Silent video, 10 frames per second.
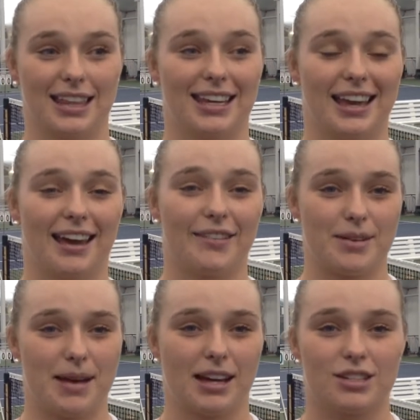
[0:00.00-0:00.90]
I think every
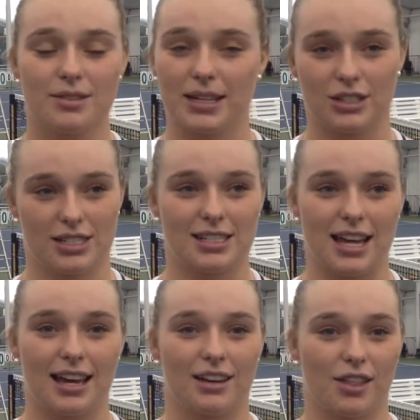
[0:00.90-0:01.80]
match that we
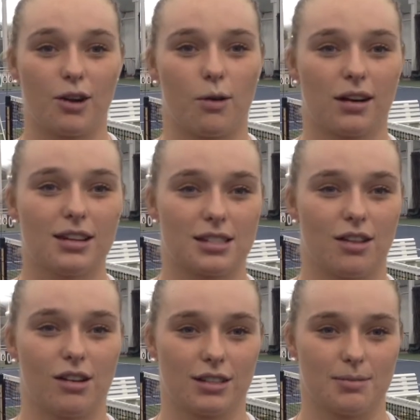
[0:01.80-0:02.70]
stay out on the court as
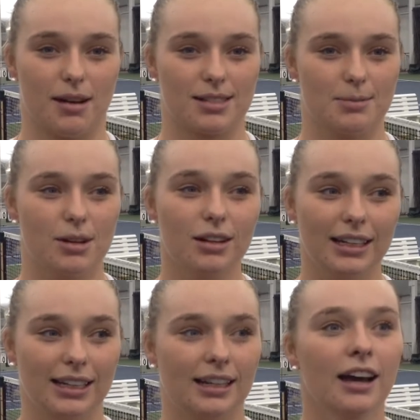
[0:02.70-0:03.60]
long as possible,
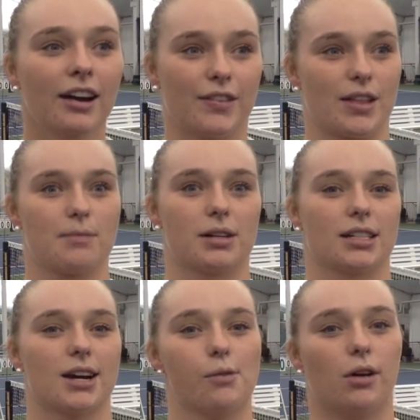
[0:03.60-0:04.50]
and for them not to
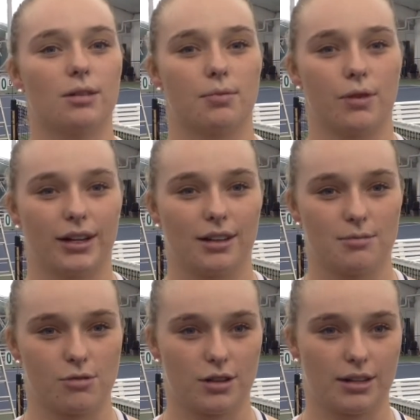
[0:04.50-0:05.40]
get one point on the
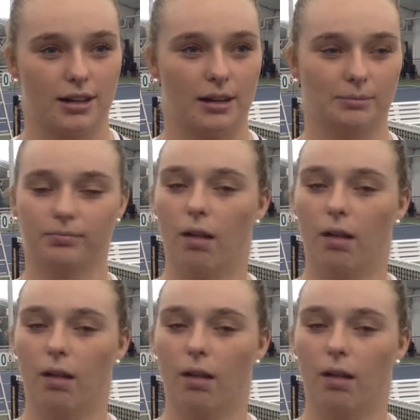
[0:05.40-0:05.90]
board um,